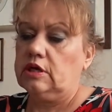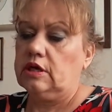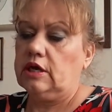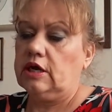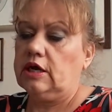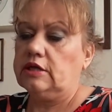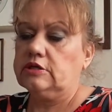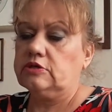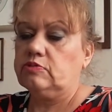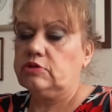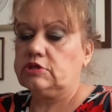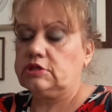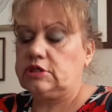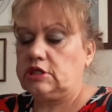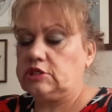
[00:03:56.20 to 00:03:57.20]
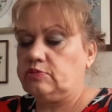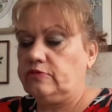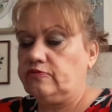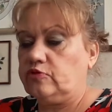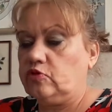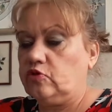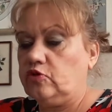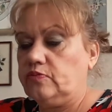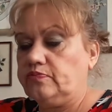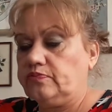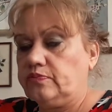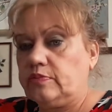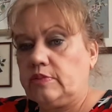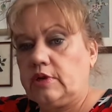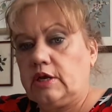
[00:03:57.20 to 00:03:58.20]
And what's this we've got?
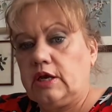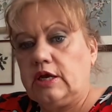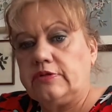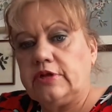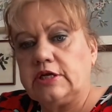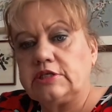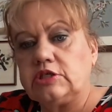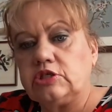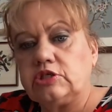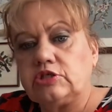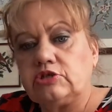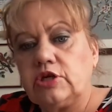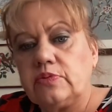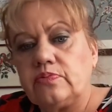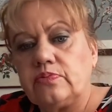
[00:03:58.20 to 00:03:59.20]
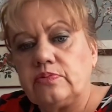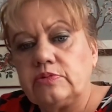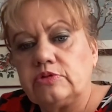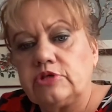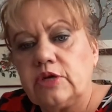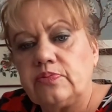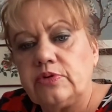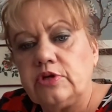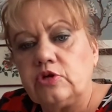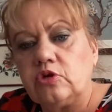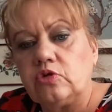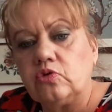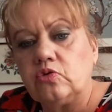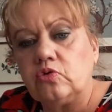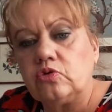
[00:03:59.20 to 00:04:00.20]
And this is dripping and
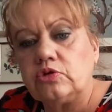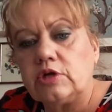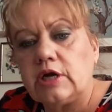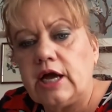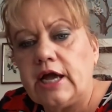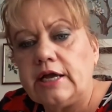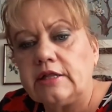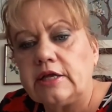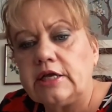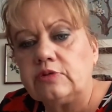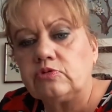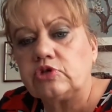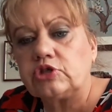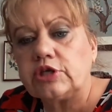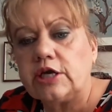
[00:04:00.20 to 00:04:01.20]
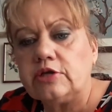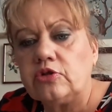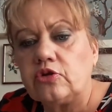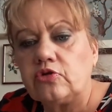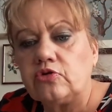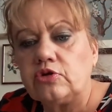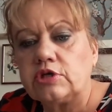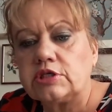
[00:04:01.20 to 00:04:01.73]
glow, your highlight will shine through your